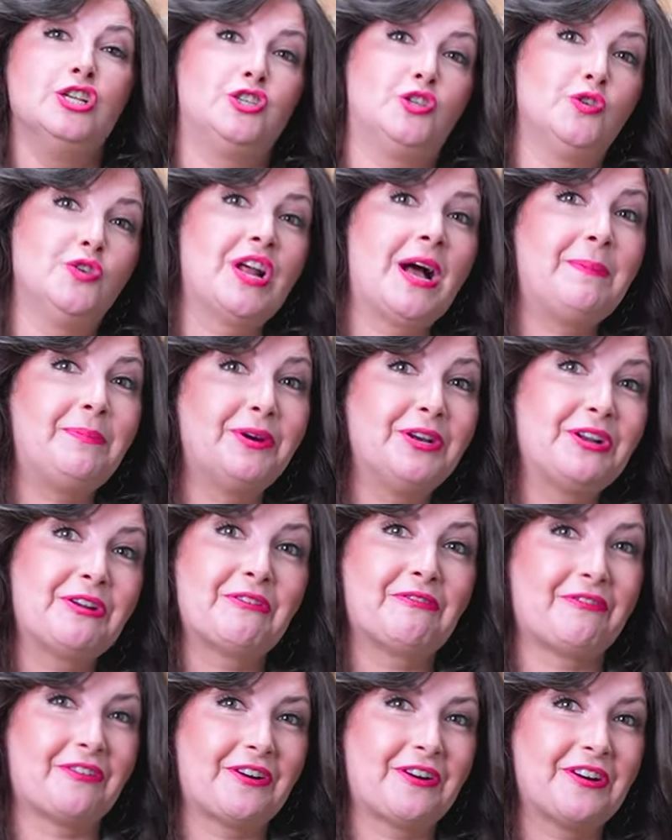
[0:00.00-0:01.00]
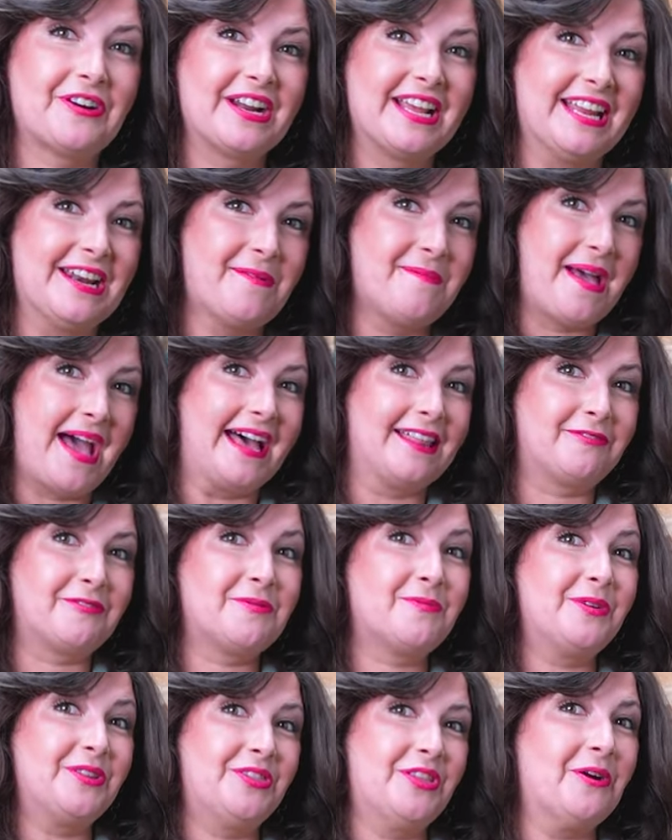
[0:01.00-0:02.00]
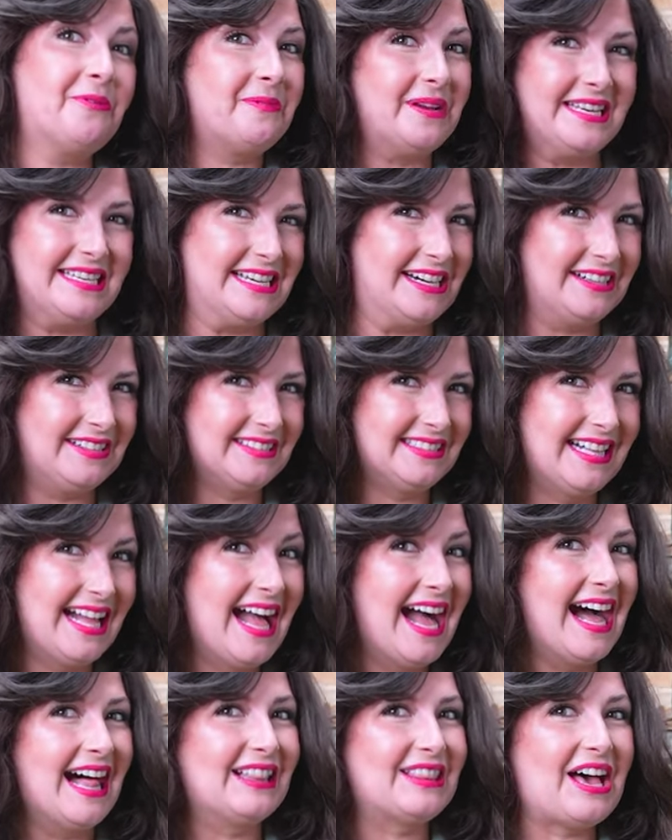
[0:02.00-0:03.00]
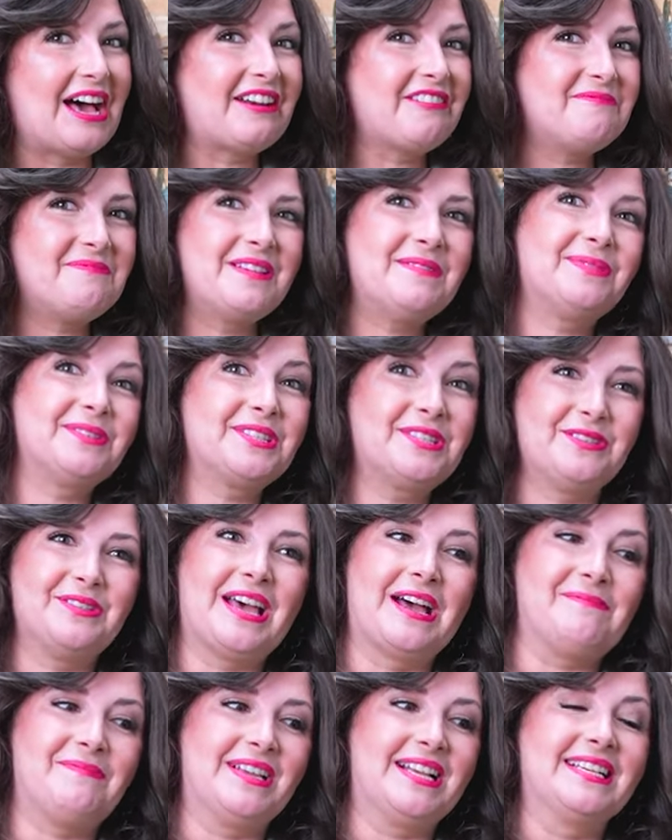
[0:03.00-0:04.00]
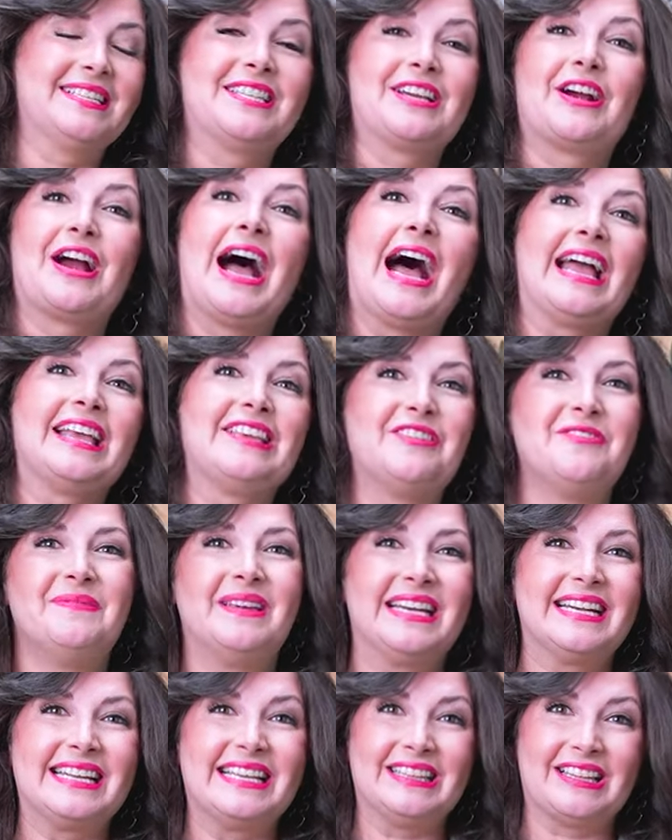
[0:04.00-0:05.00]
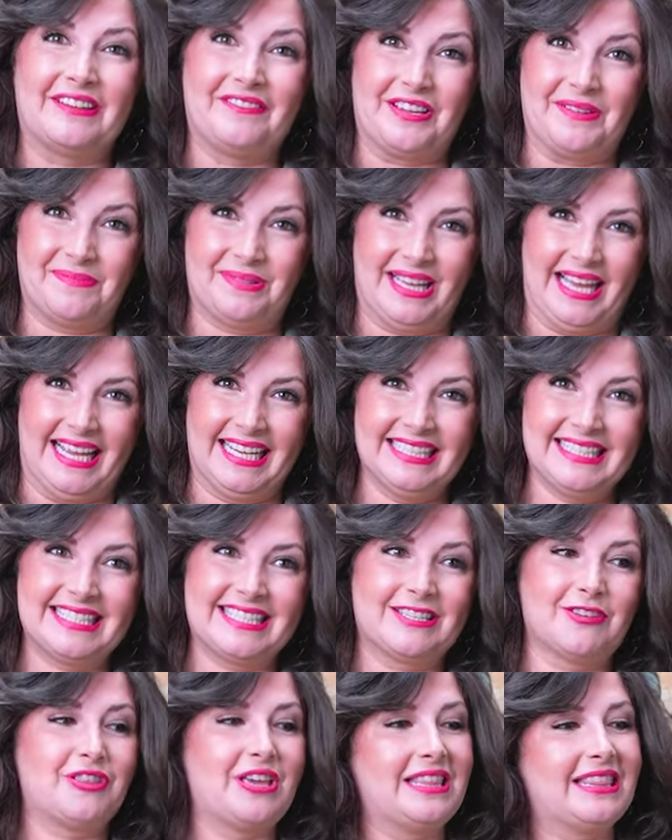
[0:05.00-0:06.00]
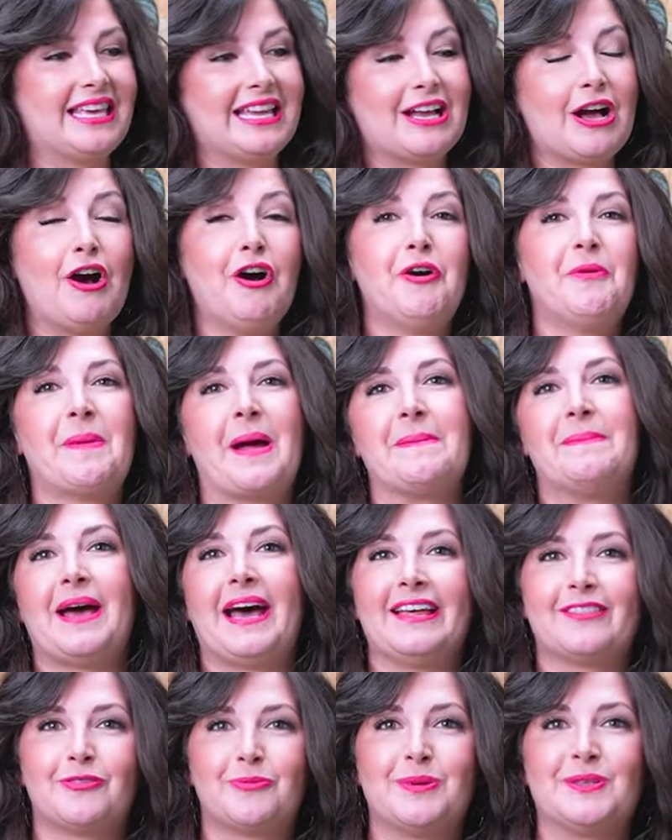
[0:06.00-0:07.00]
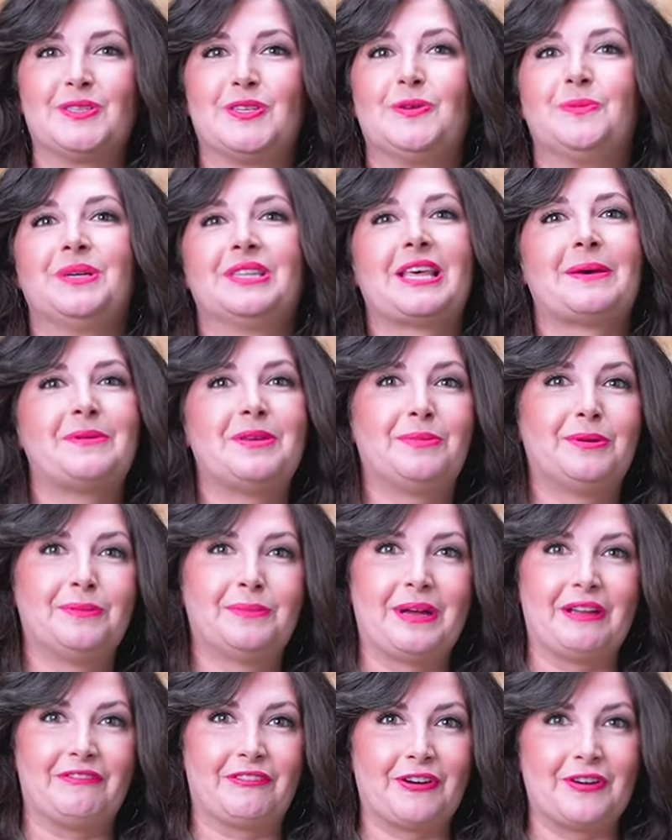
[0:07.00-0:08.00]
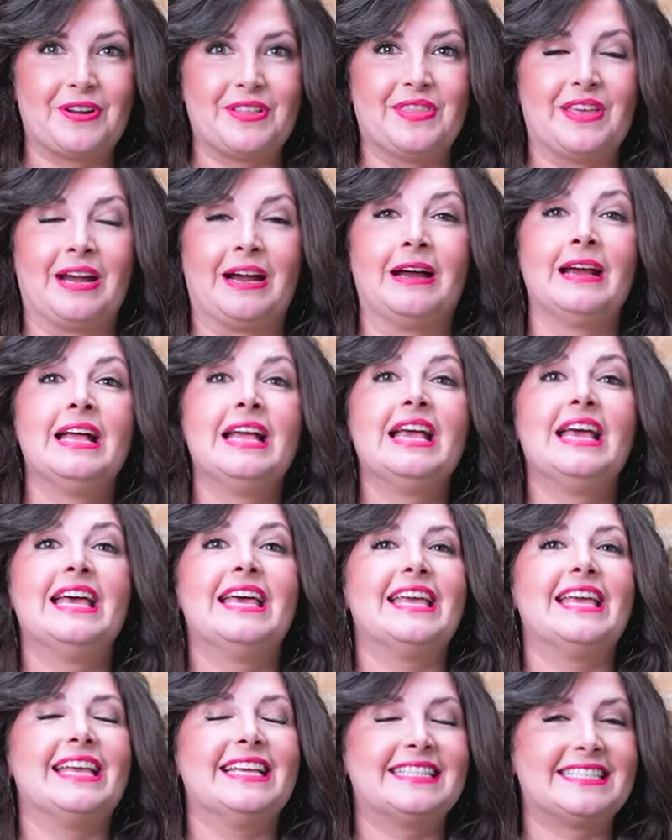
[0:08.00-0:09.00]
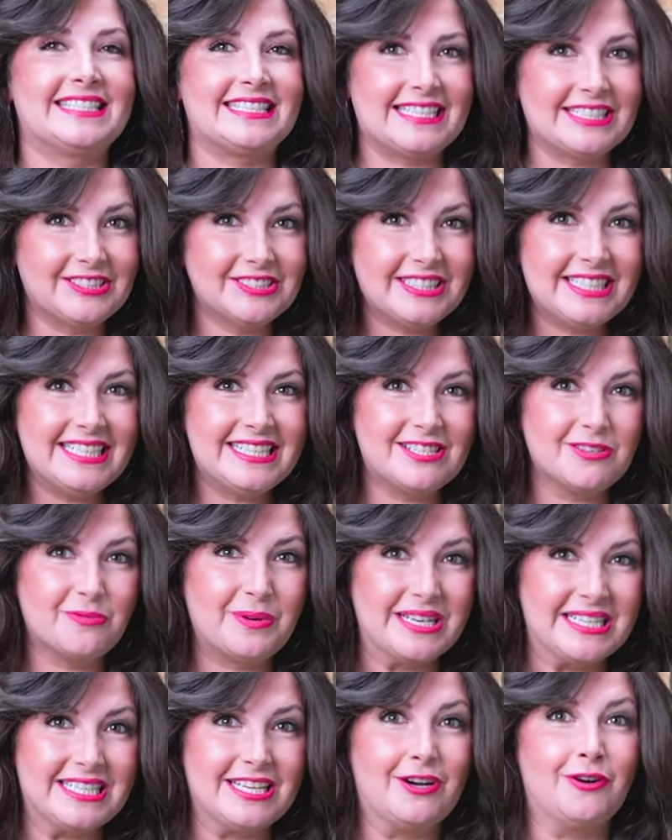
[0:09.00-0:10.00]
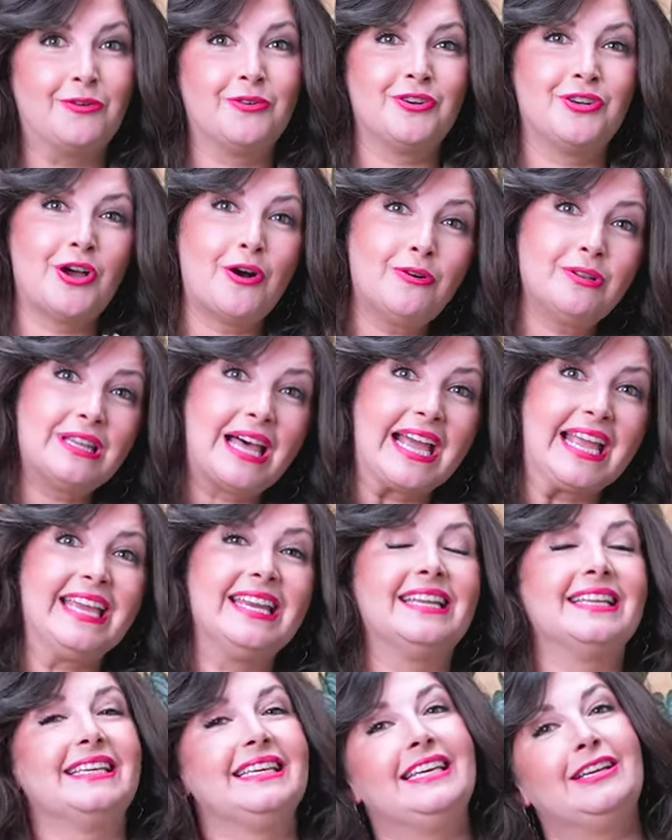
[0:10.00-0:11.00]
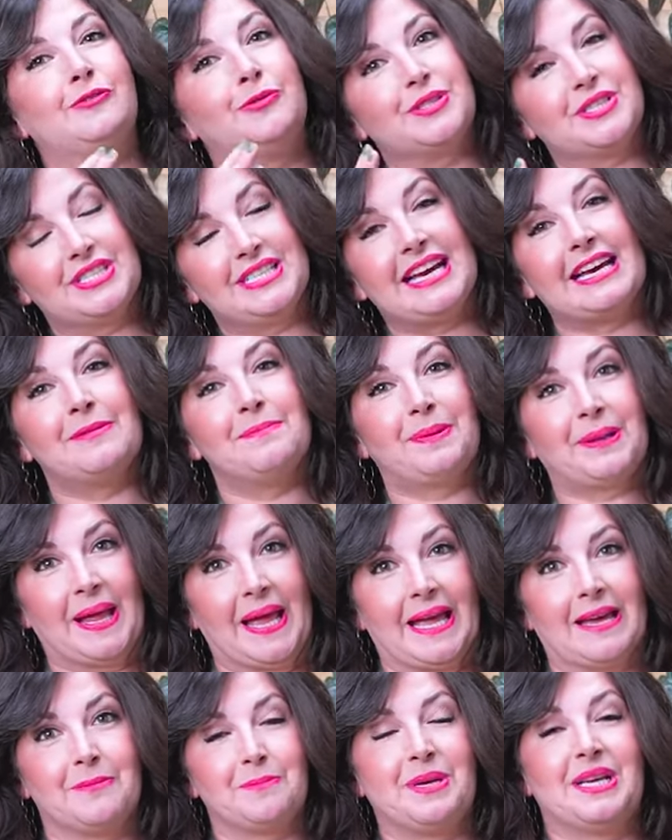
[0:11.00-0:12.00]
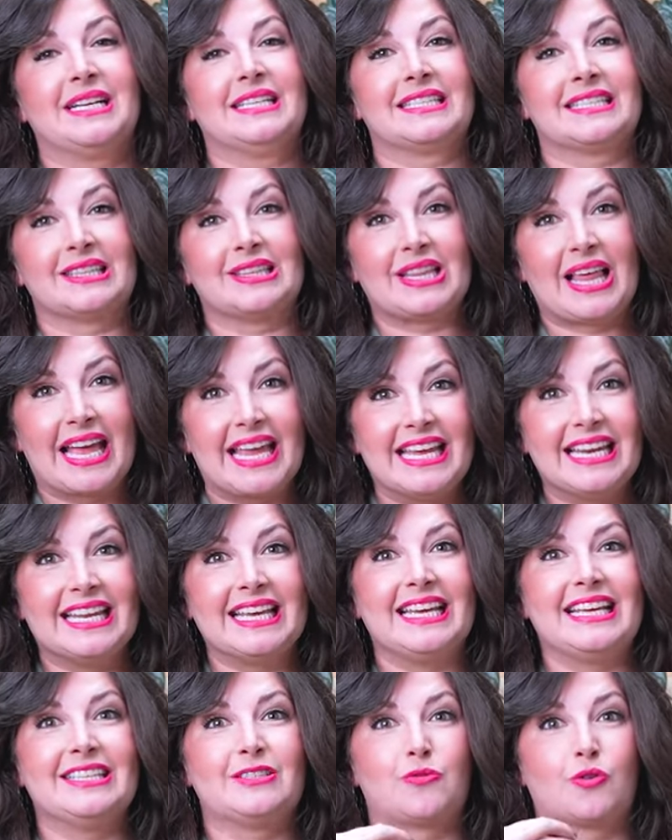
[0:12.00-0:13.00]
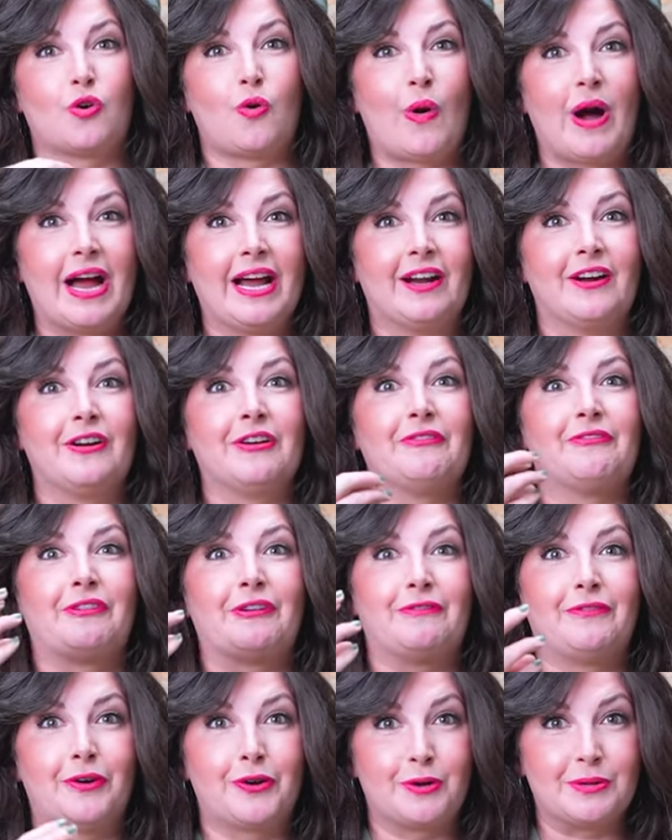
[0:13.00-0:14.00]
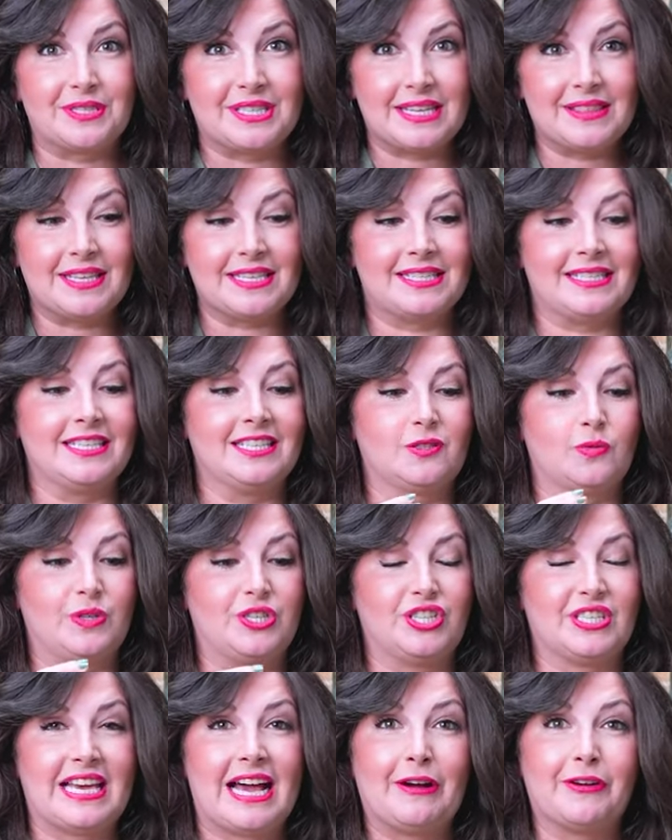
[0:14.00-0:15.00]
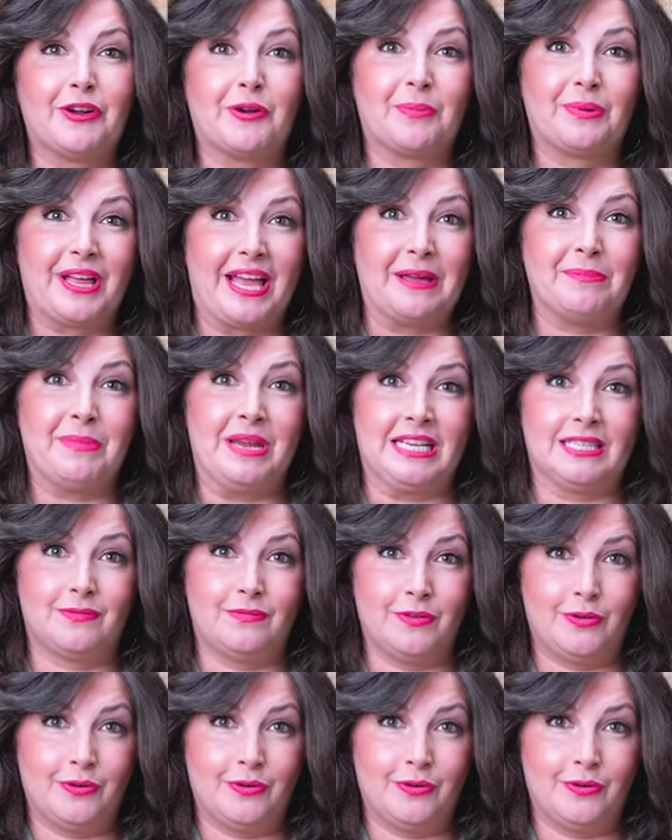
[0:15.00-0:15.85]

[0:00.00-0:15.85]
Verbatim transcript: Do not put your fern in a bathroom with no window. A lot of people do that because they're high humidity loving plants. So they think, oh, my bathroom is humid. Let me put my fern in there it still needs a window. No light equals dead plant because light is required for photosynthesis, which is how your plant makes